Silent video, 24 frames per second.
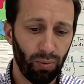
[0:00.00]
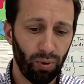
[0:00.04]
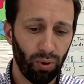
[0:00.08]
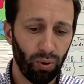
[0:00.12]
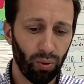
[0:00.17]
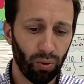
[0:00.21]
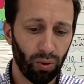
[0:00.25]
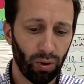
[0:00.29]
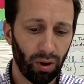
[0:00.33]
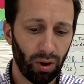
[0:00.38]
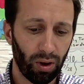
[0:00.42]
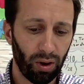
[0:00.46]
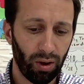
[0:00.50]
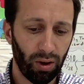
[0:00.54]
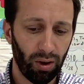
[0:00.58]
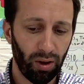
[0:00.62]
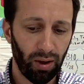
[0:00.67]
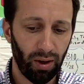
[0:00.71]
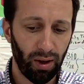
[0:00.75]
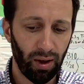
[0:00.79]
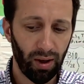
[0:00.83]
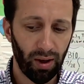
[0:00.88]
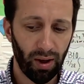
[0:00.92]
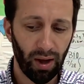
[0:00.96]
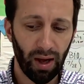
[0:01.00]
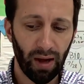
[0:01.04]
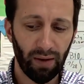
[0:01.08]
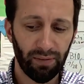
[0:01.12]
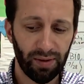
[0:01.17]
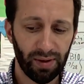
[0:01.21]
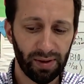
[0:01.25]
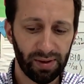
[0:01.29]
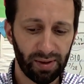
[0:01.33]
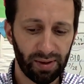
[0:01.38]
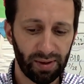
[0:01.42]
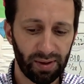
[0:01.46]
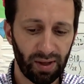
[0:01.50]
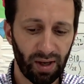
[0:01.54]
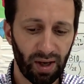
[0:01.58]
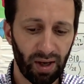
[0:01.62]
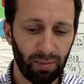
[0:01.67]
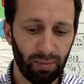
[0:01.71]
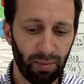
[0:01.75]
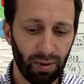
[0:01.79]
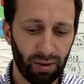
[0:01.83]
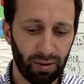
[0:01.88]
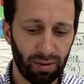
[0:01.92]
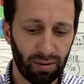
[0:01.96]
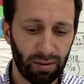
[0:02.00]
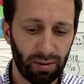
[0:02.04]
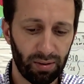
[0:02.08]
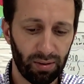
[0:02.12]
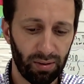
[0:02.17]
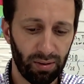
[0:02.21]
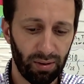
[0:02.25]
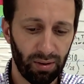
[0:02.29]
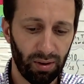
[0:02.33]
who have this assignment,